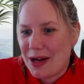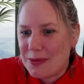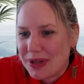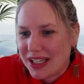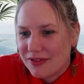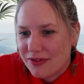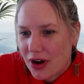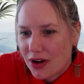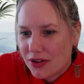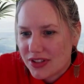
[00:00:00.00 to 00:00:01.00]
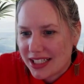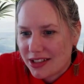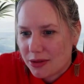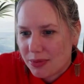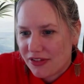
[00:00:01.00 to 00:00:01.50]
be involved in
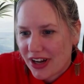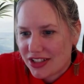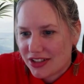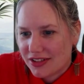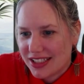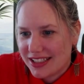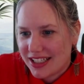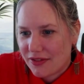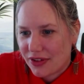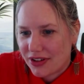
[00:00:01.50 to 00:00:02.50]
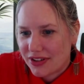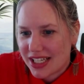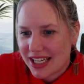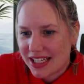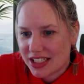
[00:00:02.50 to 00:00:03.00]
your professional endeavors.
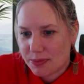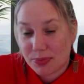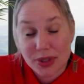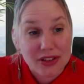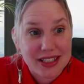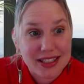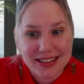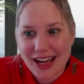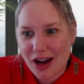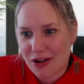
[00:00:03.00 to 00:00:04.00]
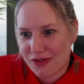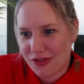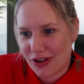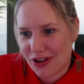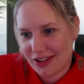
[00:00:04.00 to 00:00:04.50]
He is brilliant,
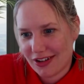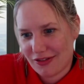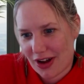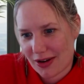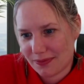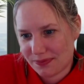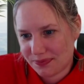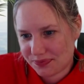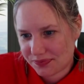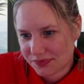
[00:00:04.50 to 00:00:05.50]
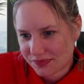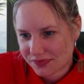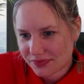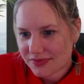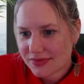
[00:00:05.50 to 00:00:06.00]
helpful, and fun.
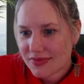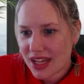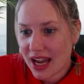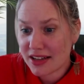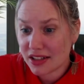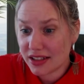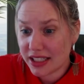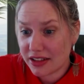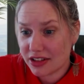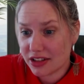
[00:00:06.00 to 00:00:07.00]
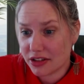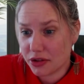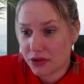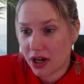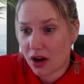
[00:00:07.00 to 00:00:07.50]
As a leader,
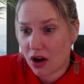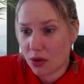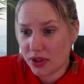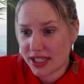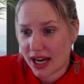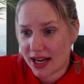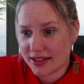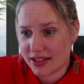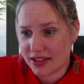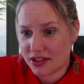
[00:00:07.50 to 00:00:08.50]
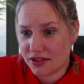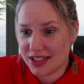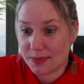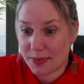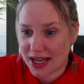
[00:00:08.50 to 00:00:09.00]
Dinuka always has his
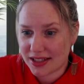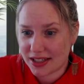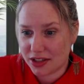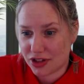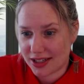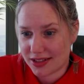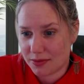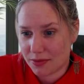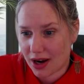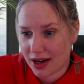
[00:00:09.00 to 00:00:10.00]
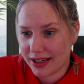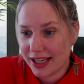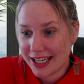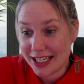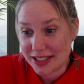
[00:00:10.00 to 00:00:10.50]
students' best interests in mind.
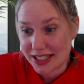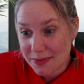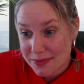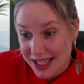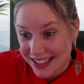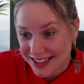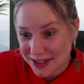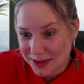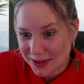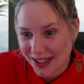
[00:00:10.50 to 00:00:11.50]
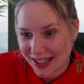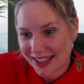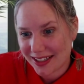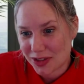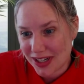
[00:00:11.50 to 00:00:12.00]
He is committed to creating
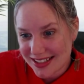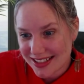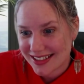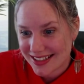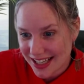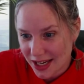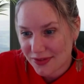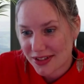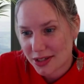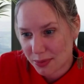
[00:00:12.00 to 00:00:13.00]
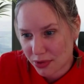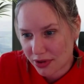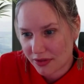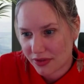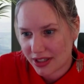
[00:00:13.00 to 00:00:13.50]
a trusting, safe, and
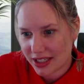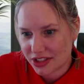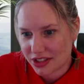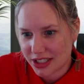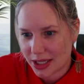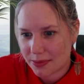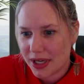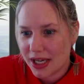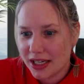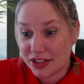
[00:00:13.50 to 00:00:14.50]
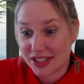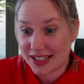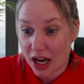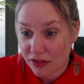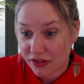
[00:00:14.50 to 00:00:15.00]
supportive relationship to
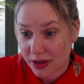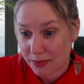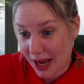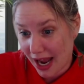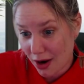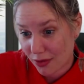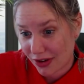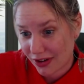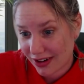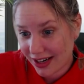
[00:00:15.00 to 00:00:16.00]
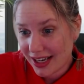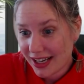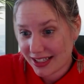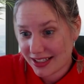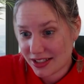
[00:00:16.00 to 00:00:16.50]
self-empower
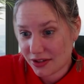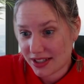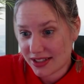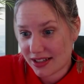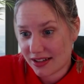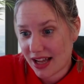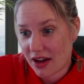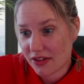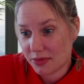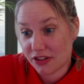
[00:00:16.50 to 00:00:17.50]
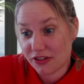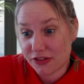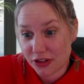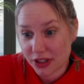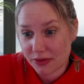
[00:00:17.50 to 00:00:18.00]
his students and allow them to
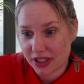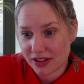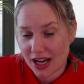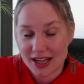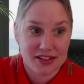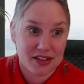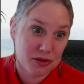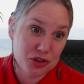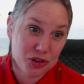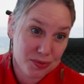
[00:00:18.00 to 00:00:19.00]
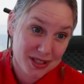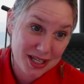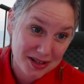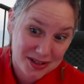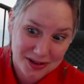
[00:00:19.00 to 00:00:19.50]
fully realize their true
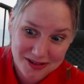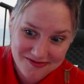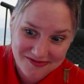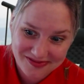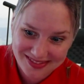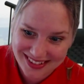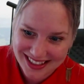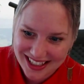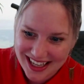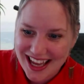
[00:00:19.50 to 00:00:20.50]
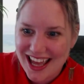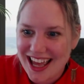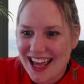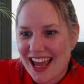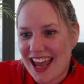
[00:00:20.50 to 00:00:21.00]
potential.
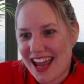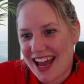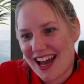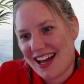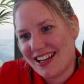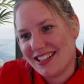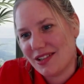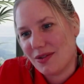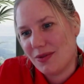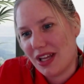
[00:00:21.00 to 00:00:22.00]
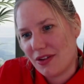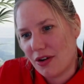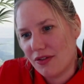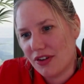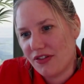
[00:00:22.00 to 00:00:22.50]
And with
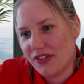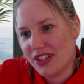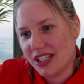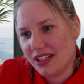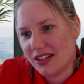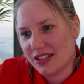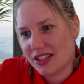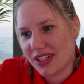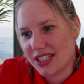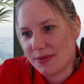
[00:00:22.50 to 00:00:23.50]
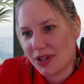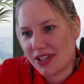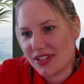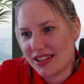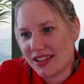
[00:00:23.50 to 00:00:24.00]
over 15 years of
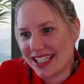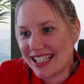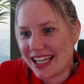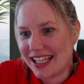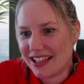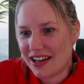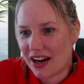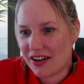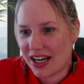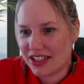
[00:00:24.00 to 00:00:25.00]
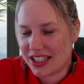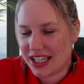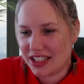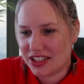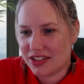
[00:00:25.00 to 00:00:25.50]
experience in the Canadian higher
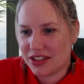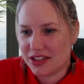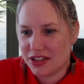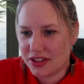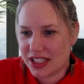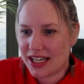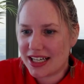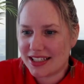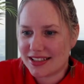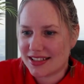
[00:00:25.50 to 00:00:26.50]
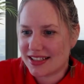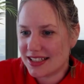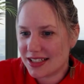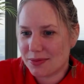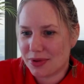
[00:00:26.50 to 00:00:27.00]
education, Dinuka is a
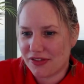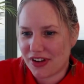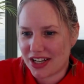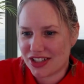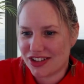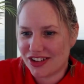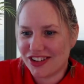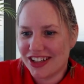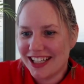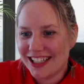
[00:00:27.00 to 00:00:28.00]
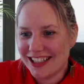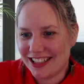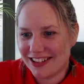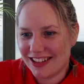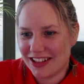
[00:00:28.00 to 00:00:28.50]
seasoned professional
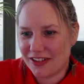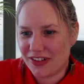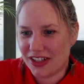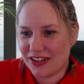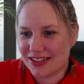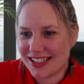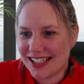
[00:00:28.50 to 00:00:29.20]
leader in the field.